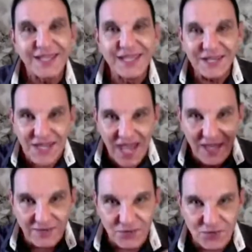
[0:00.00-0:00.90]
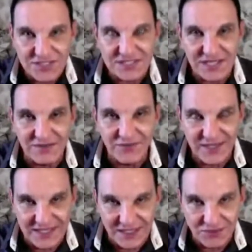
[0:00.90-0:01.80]
Get out of yourself
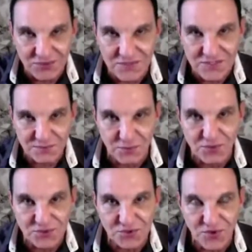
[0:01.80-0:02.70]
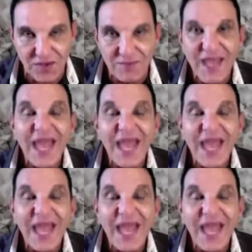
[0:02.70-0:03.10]
and get into the spiritual realm